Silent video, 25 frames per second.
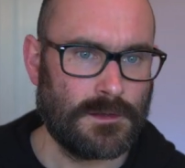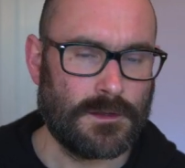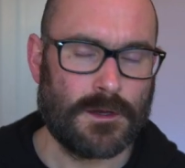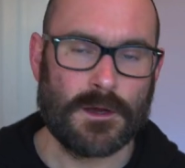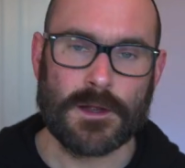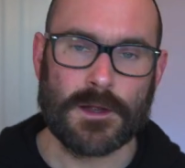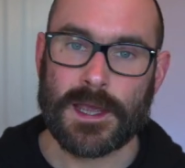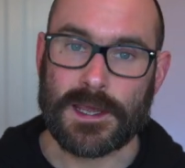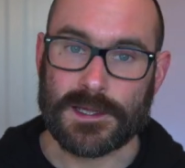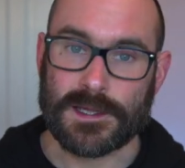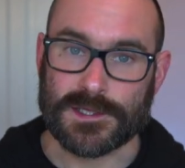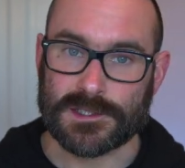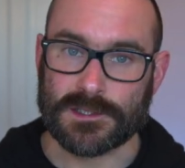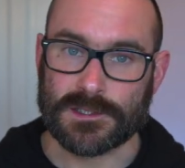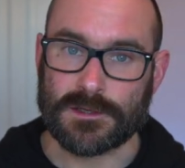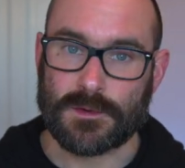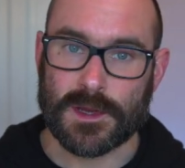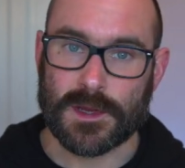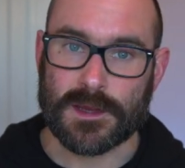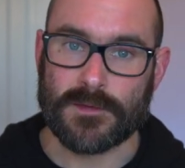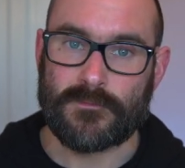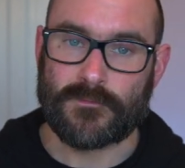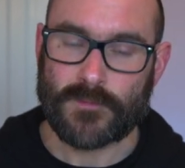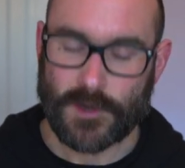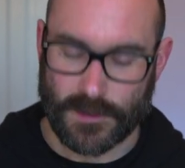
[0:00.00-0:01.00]
Okay, so we
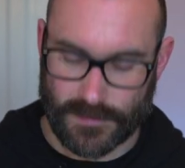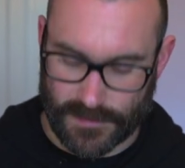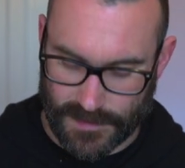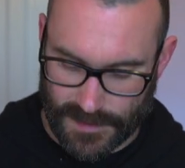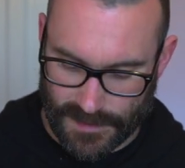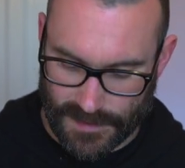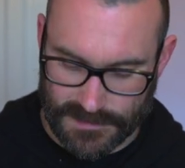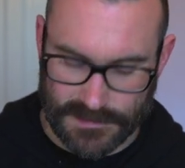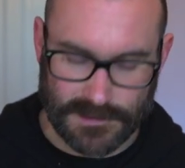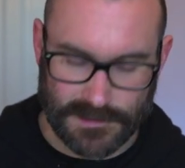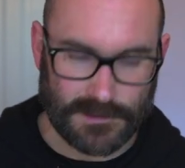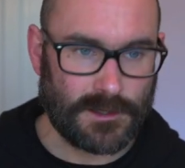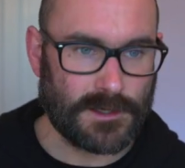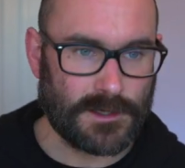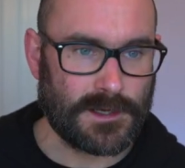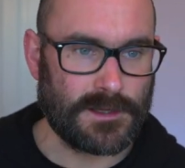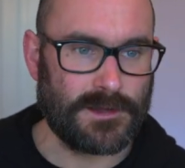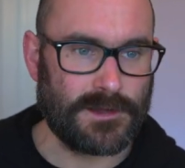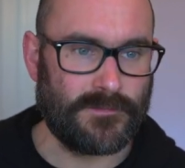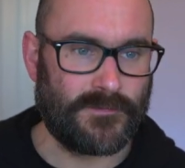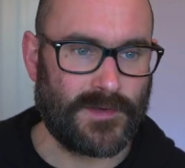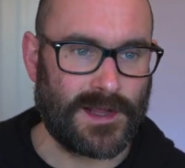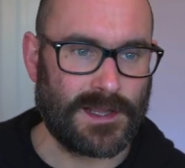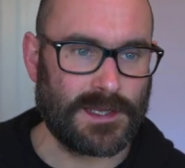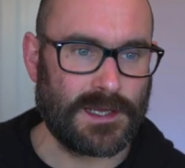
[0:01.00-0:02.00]
can run that and look at
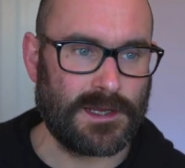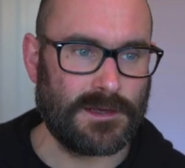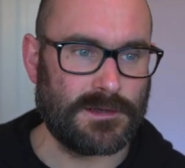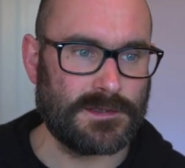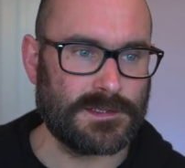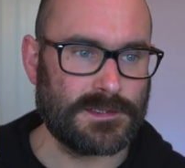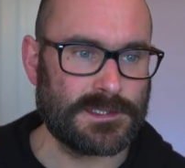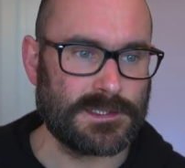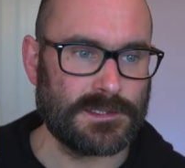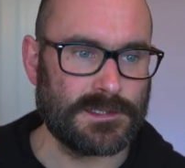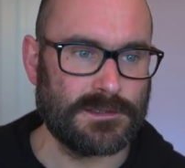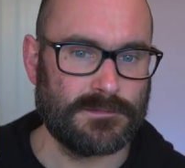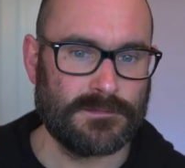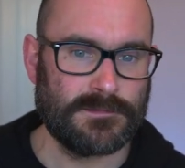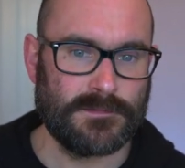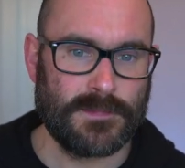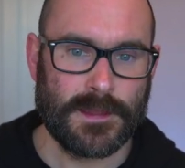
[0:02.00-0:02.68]
the values.